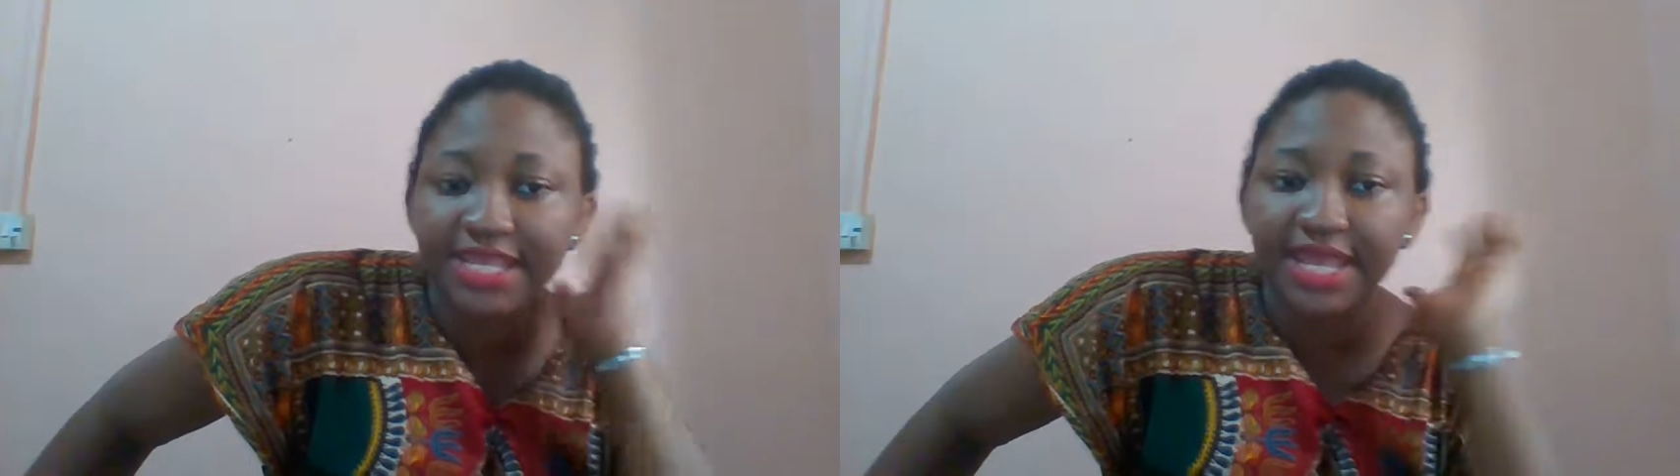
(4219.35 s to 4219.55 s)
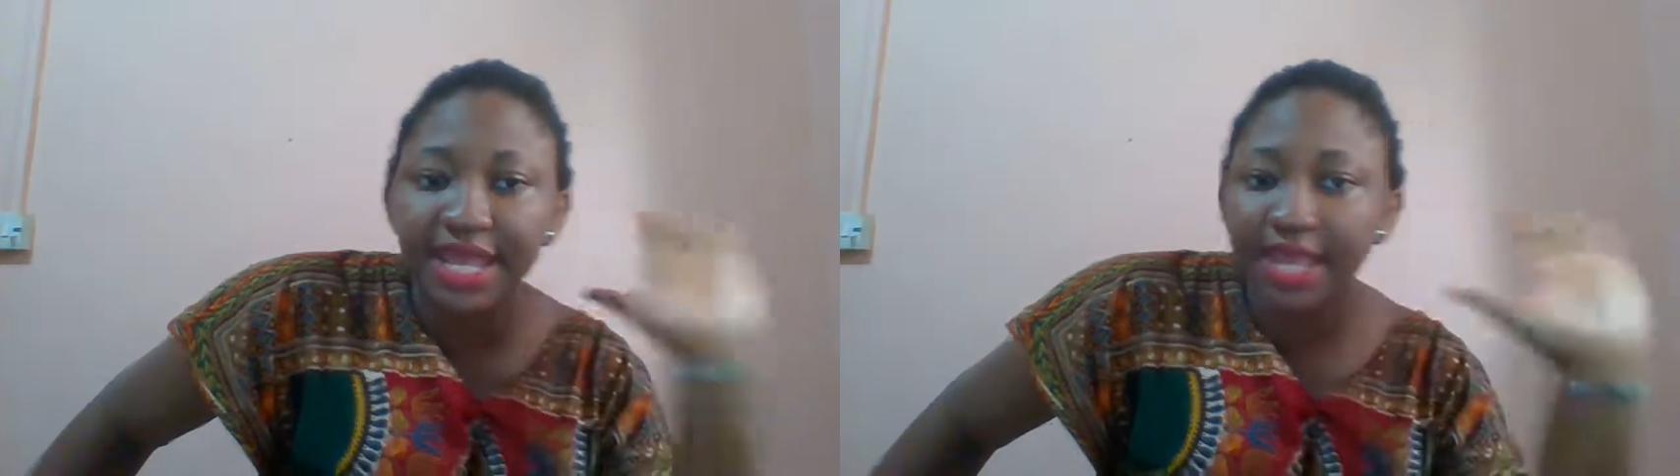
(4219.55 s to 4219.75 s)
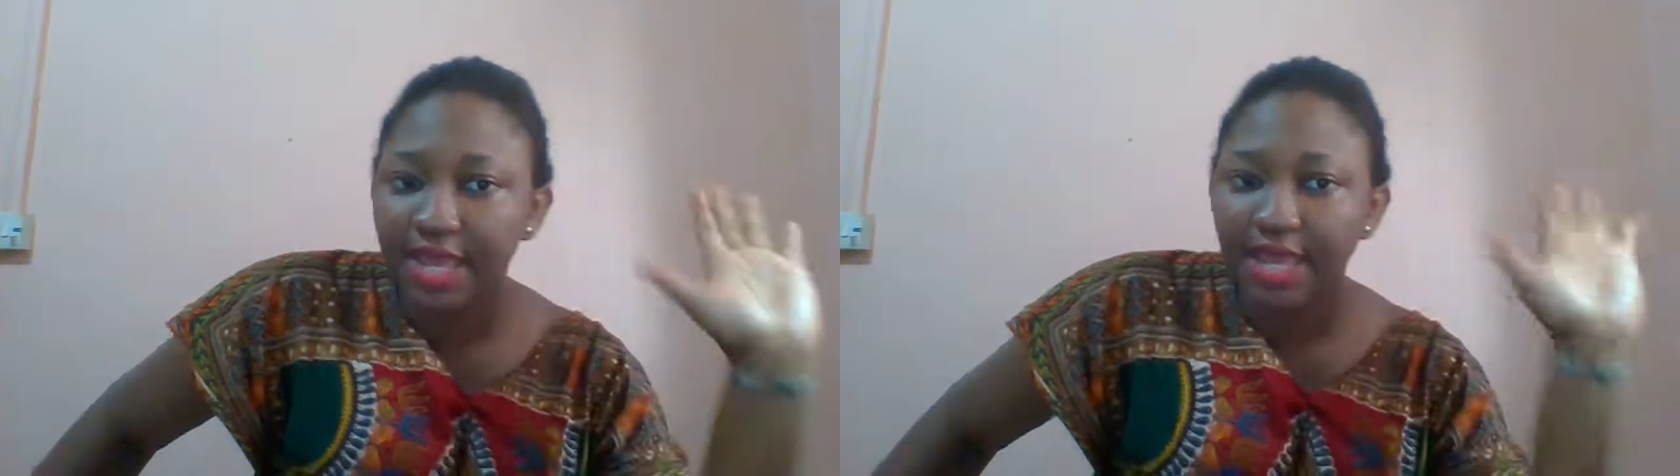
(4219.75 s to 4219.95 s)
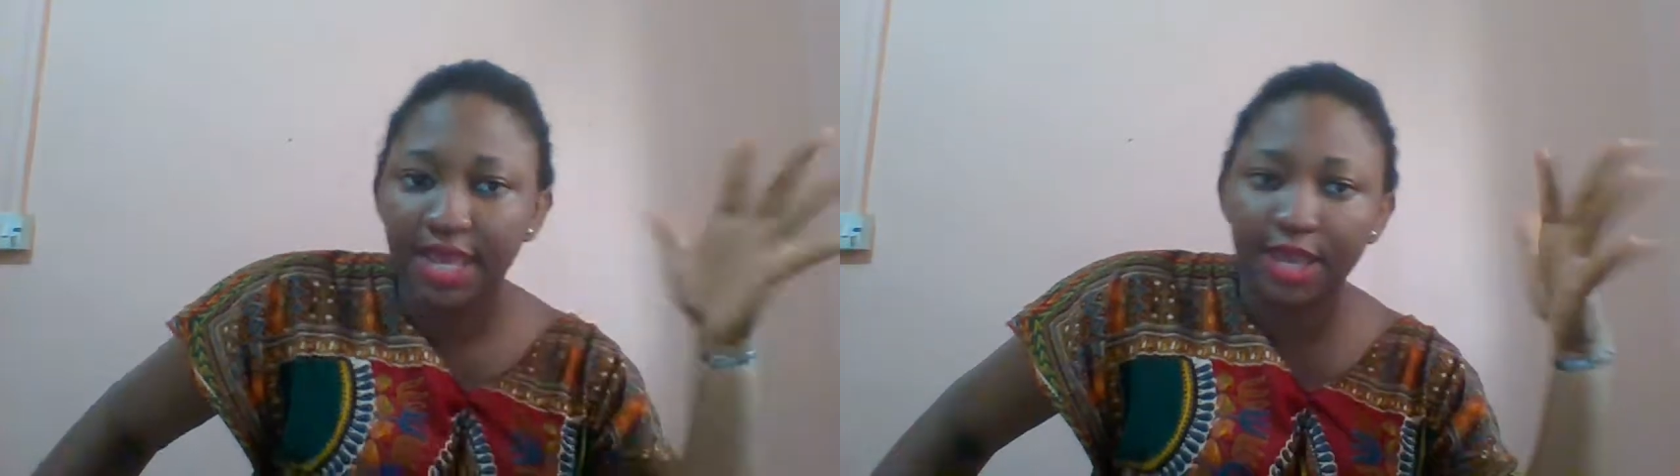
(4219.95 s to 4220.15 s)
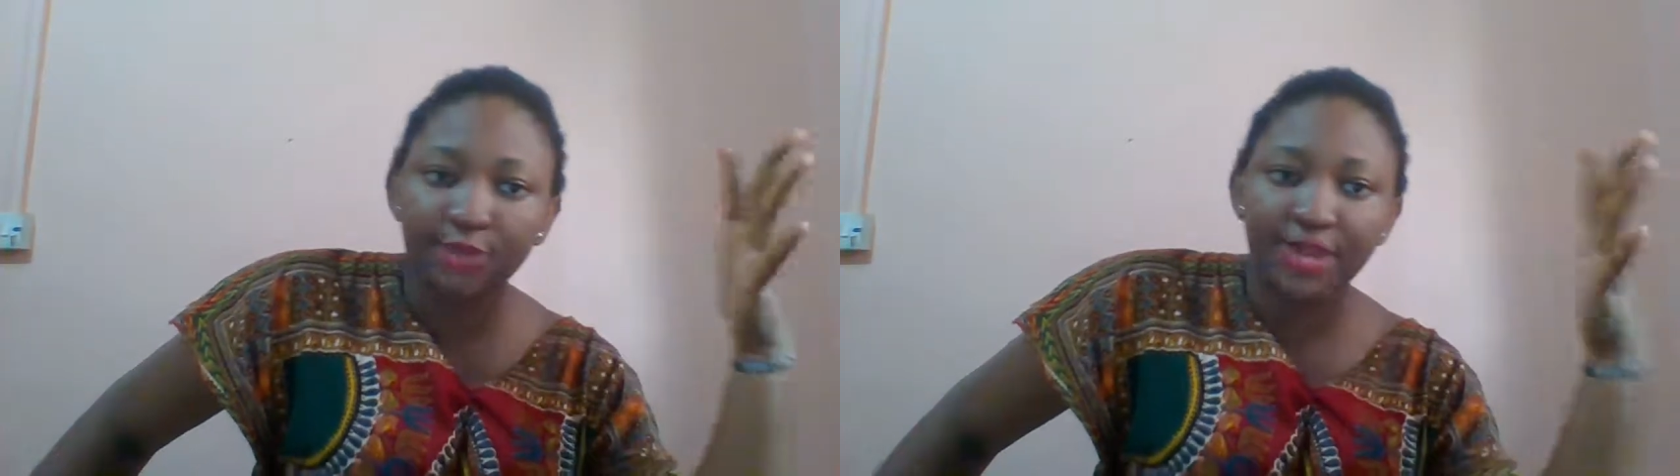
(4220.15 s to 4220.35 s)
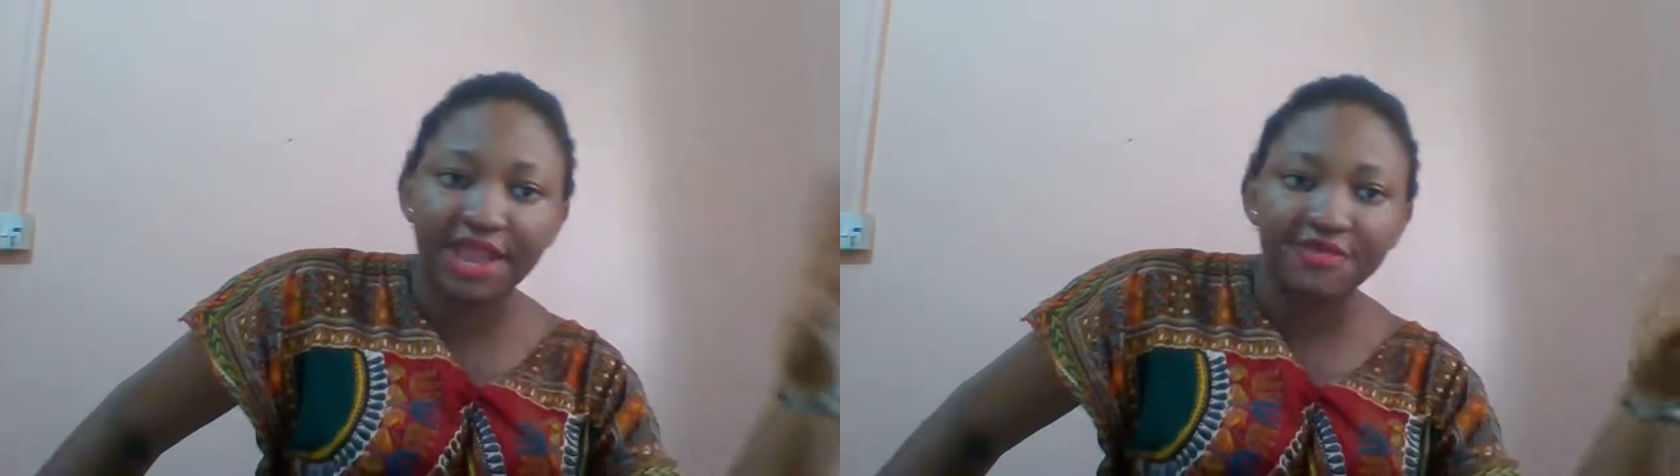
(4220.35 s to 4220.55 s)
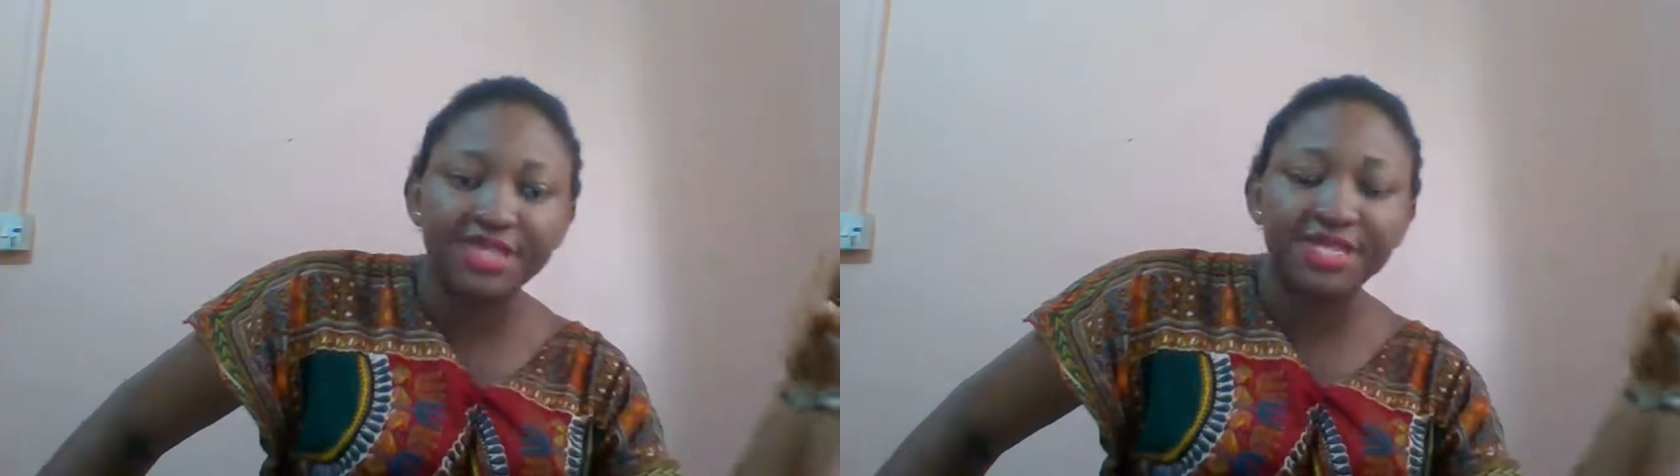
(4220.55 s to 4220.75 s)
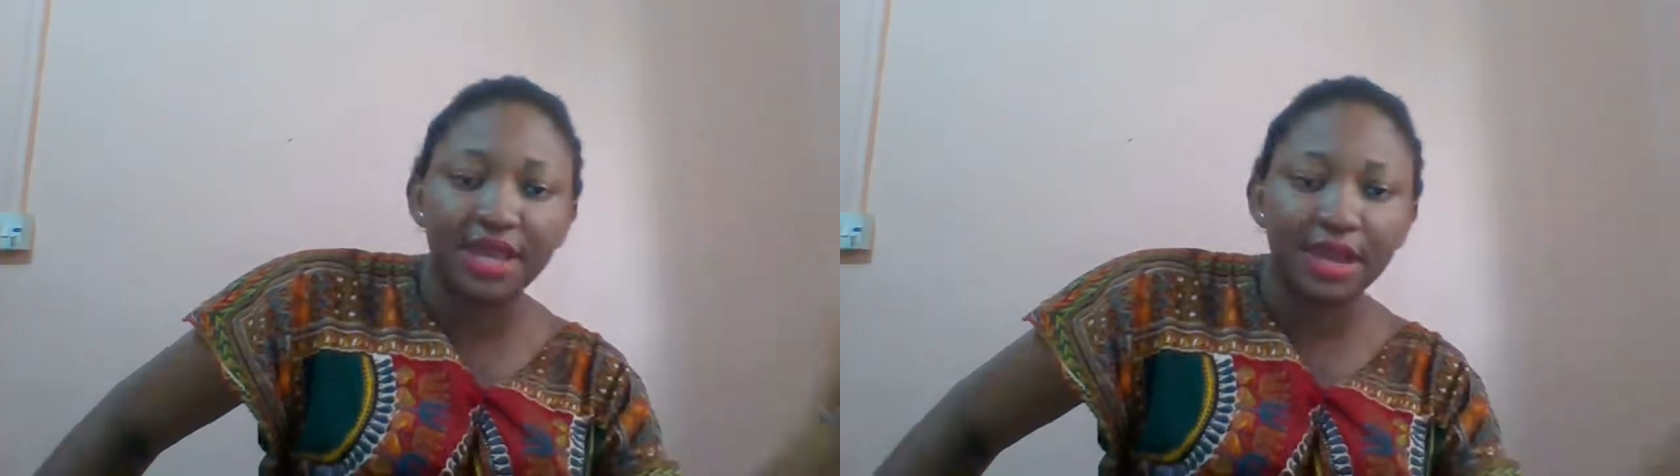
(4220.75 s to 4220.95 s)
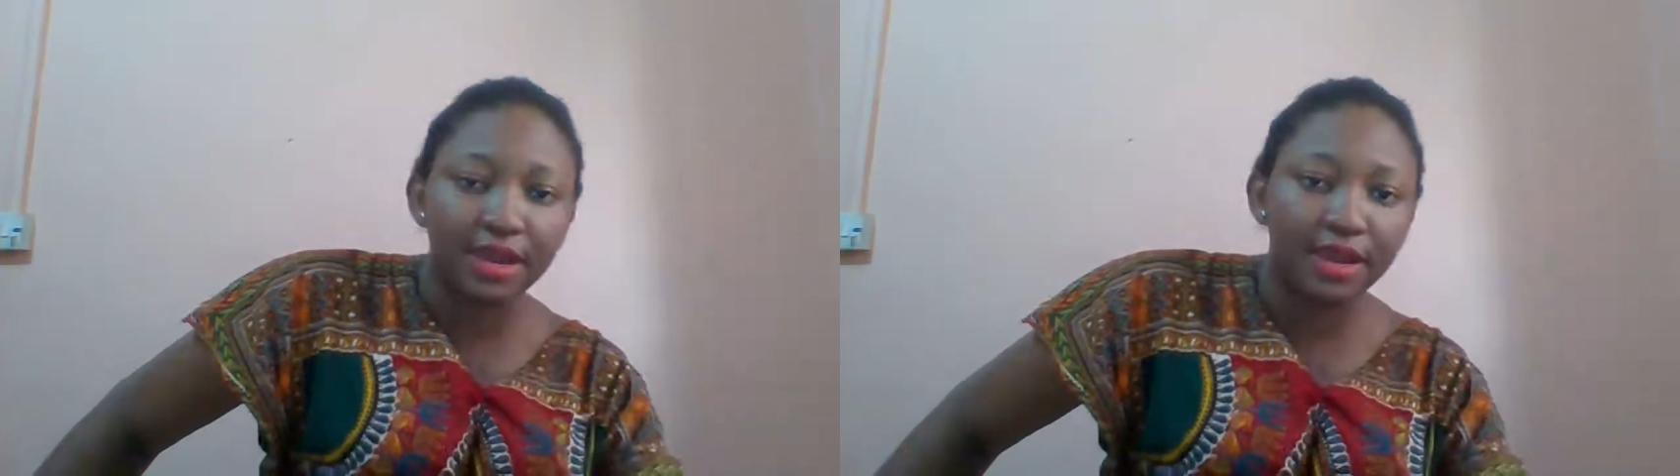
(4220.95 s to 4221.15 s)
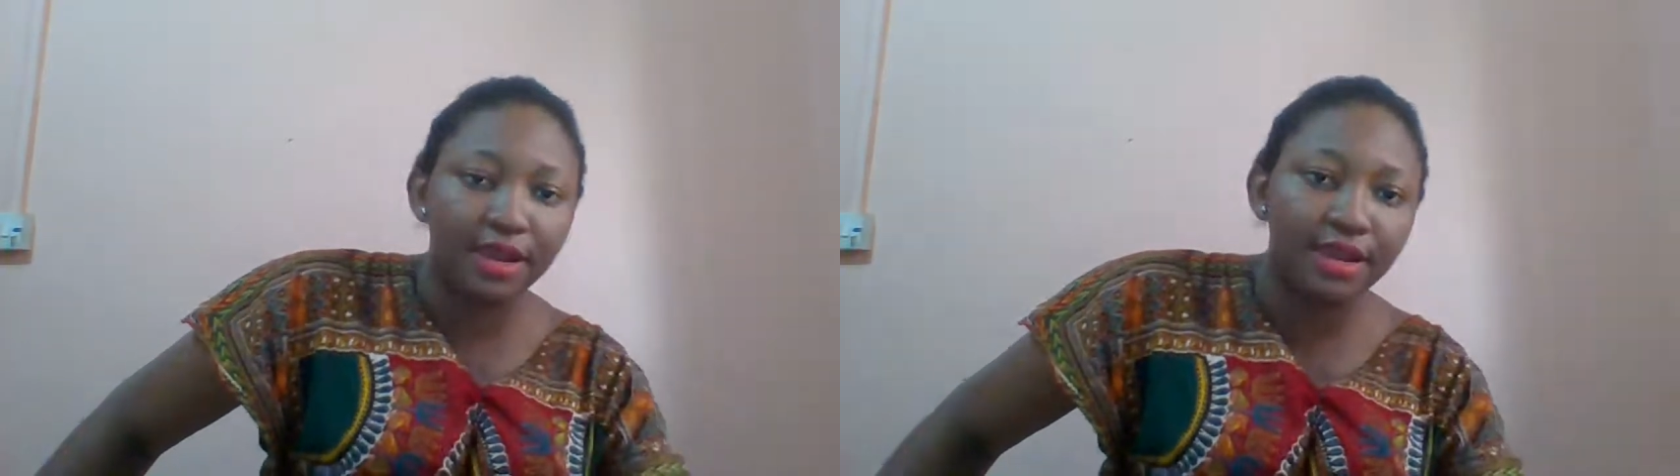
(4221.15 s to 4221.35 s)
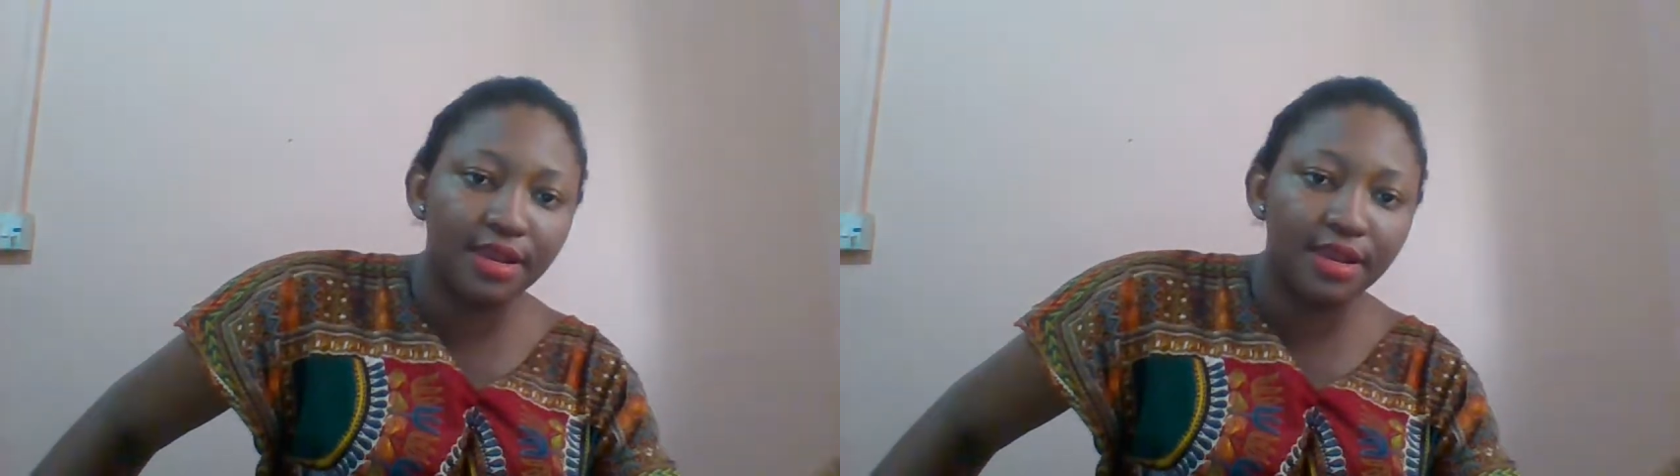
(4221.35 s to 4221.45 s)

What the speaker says: they carry their